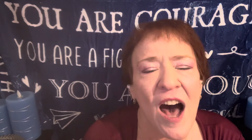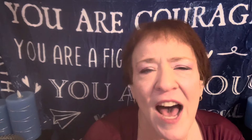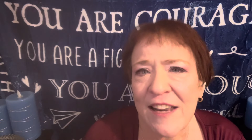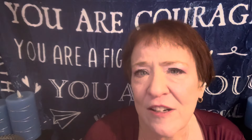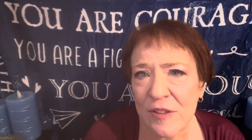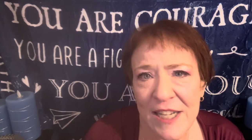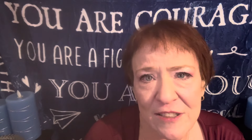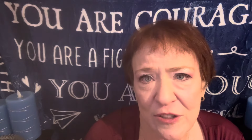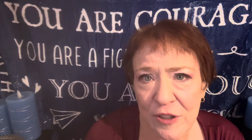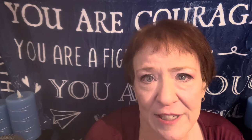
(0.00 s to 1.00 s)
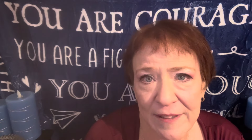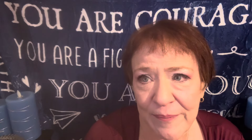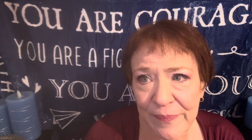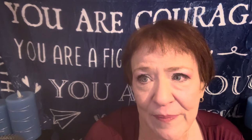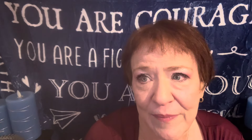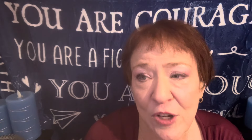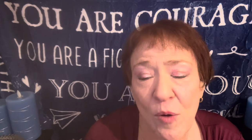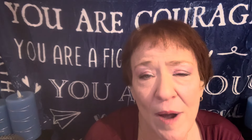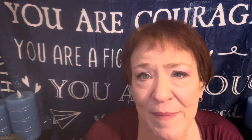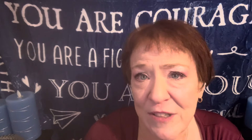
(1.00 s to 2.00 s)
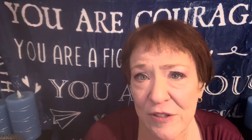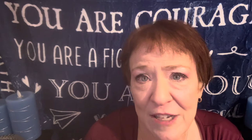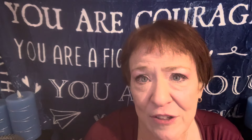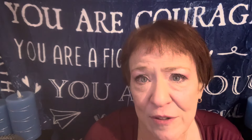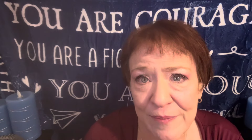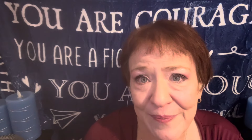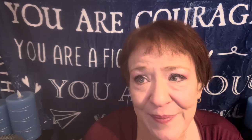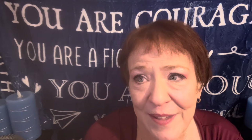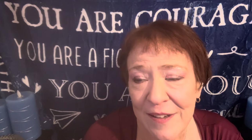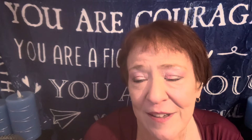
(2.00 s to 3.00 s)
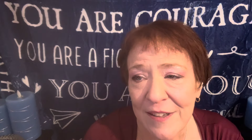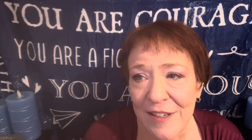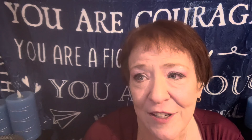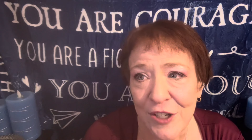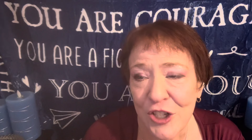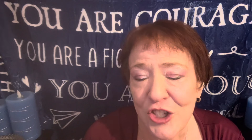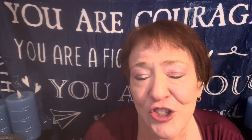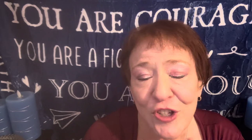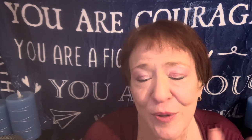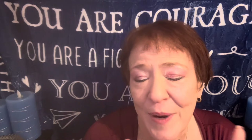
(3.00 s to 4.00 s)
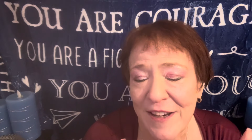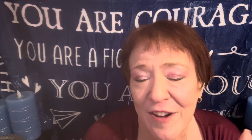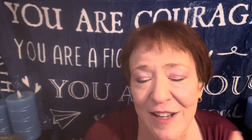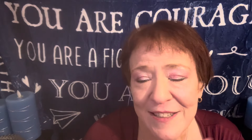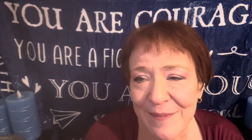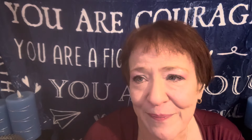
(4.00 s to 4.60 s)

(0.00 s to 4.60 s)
I know that story. You want me to tell you? Sure, why not?